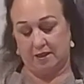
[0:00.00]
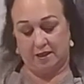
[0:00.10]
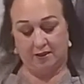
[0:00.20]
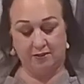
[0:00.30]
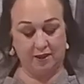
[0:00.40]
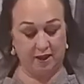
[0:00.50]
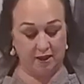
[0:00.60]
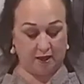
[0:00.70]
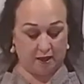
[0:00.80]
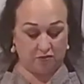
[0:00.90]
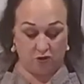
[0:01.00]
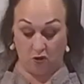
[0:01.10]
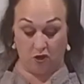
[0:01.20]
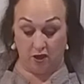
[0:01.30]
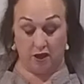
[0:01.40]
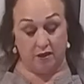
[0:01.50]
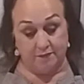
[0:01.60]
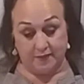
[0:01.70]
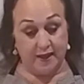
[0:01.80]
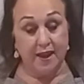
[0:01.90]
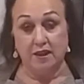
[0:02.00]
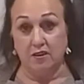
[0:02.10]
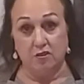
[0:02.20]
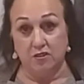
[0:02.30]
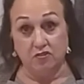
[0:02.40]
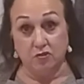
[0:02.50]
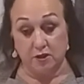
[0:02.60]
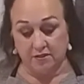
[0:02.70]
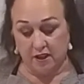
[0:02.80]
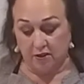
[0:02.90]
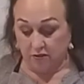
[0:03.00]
Okay, so hey, you know, this is quick dinner.